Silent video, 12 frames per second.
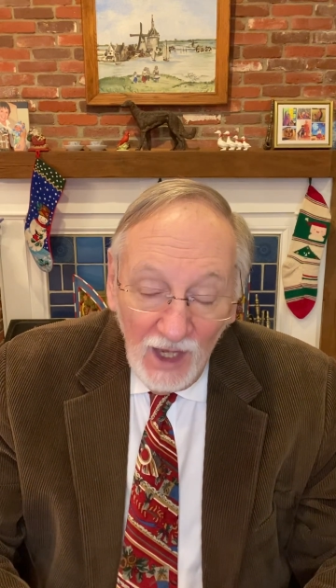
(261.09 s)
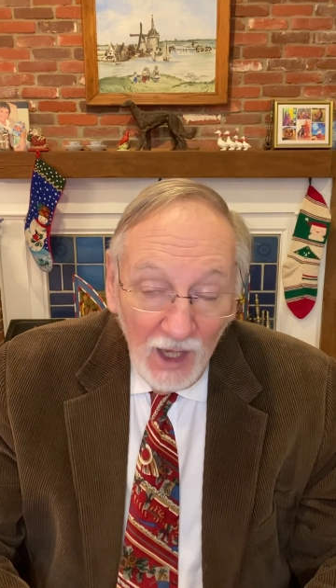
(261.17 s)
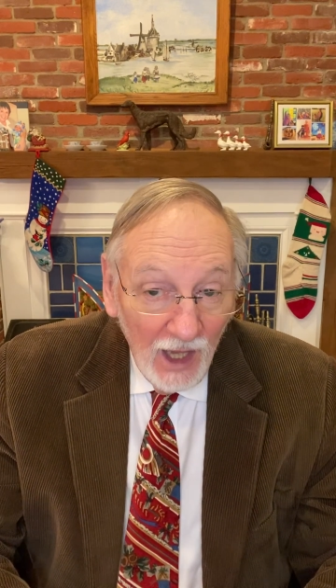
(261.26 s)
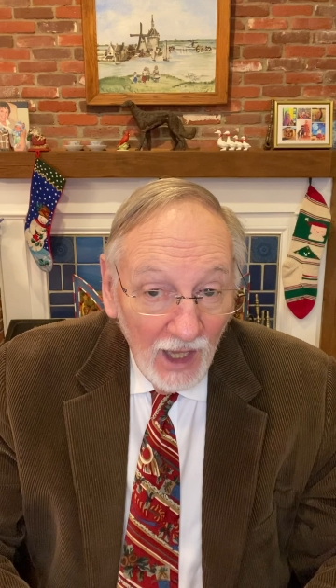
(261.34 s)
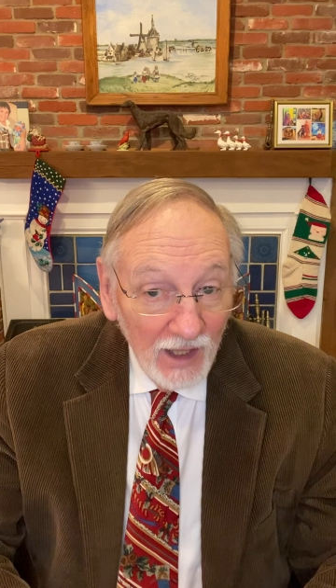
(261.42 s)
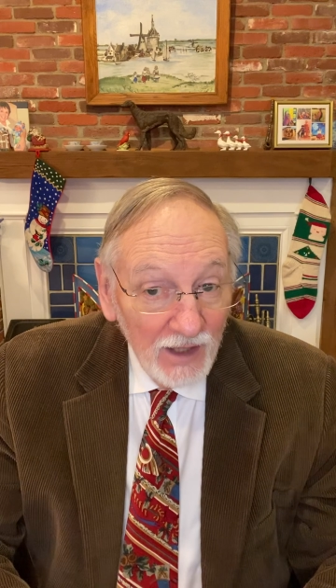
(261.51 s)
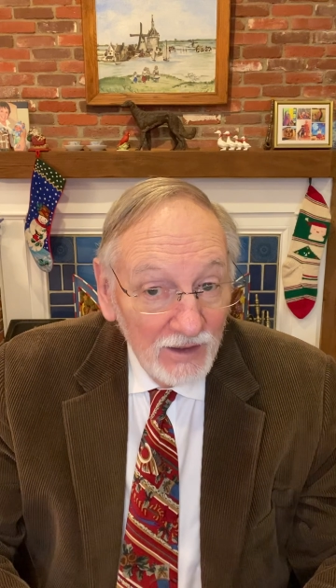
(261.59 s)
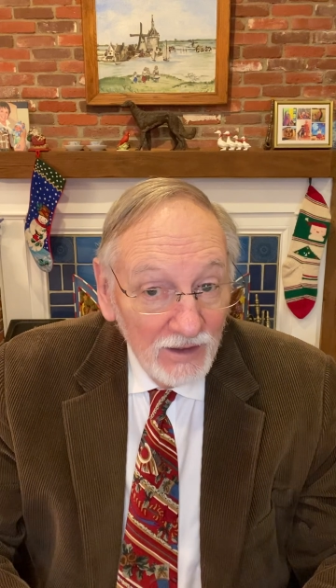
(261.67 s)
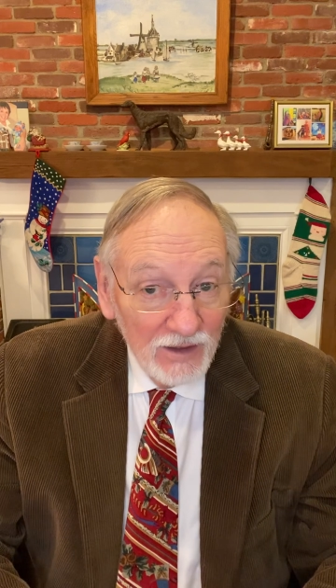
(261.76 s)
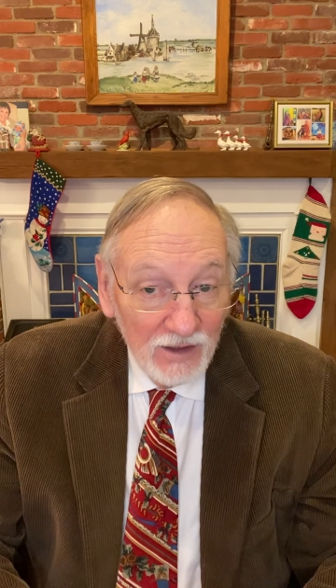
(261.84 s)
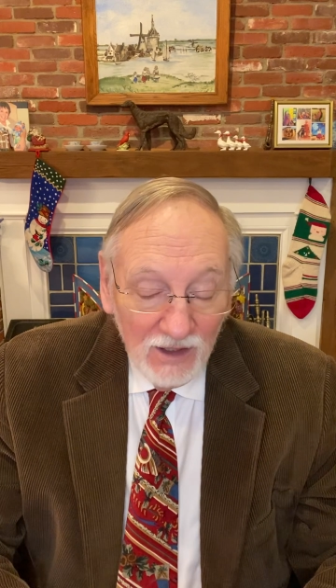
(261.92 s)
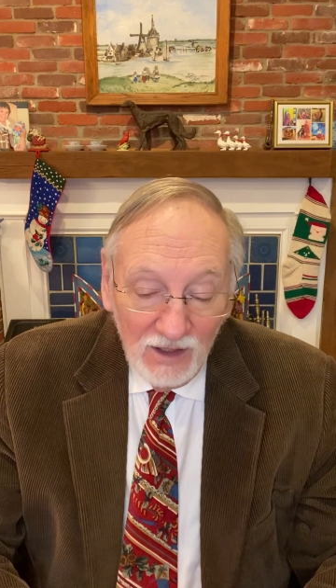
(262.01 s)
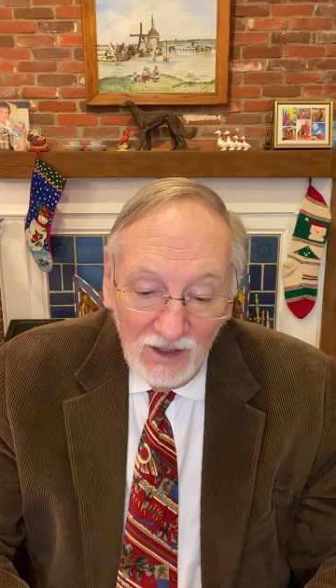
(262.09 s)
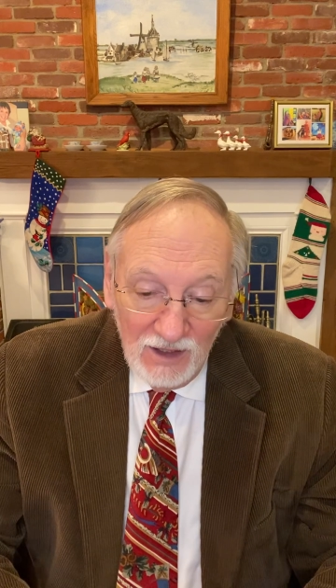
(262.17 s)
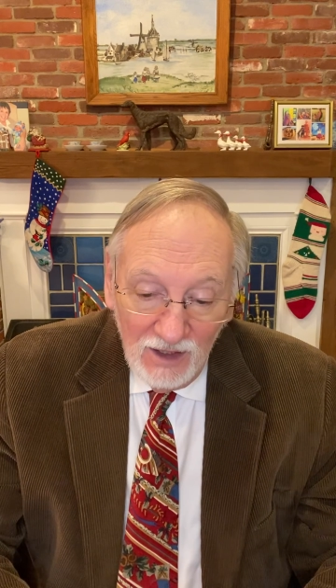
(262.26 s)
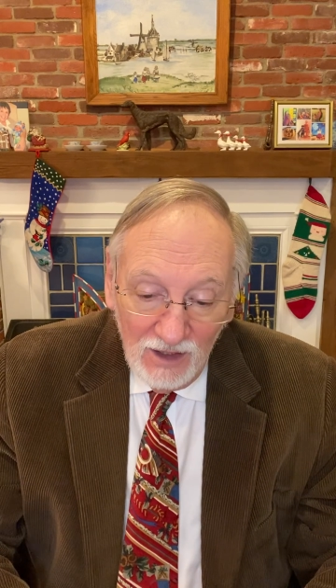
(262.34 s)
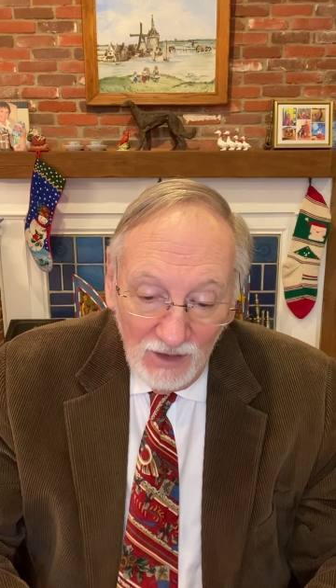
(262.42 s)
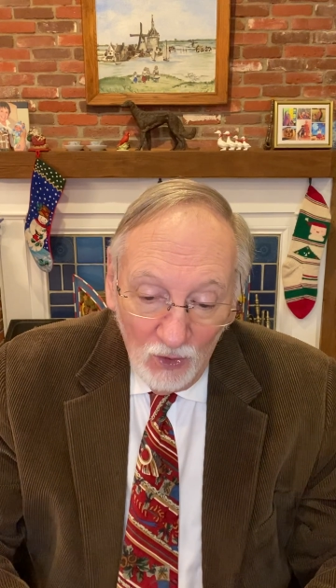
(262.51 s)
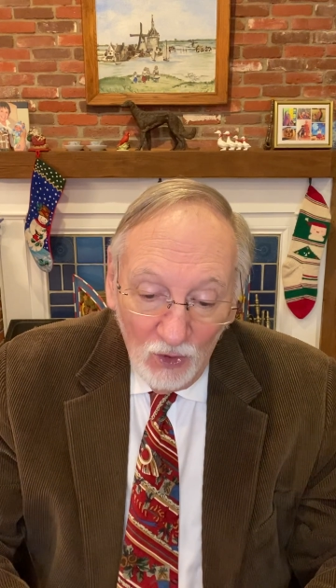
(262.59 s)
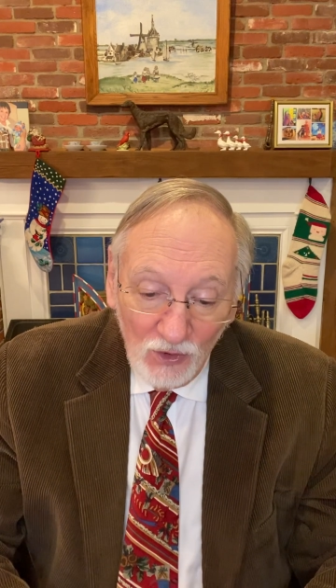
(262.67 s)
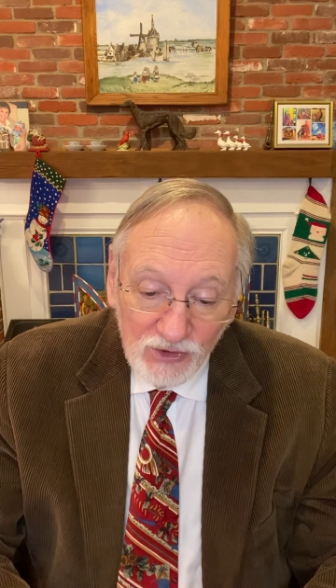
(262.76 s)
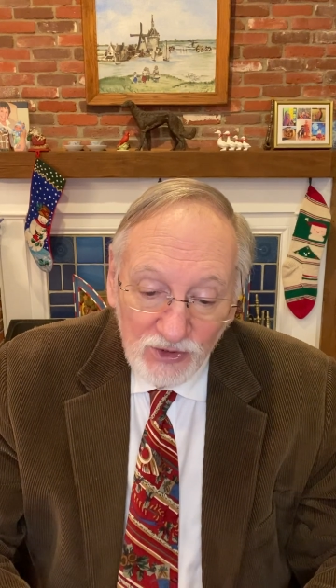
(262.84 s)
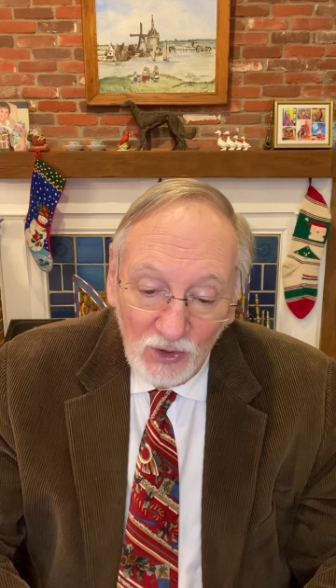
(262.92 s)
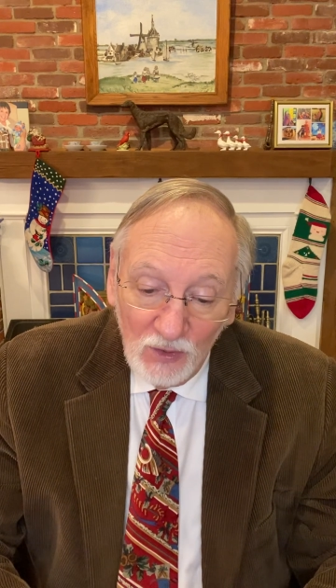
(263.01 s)
And
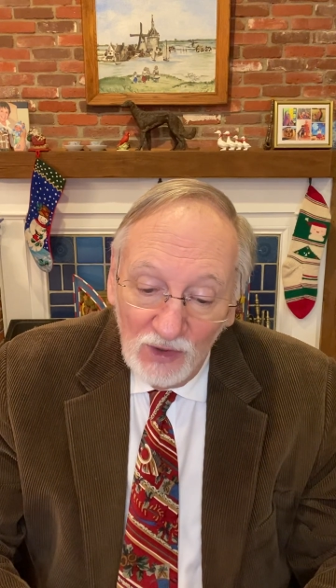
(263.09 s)
also,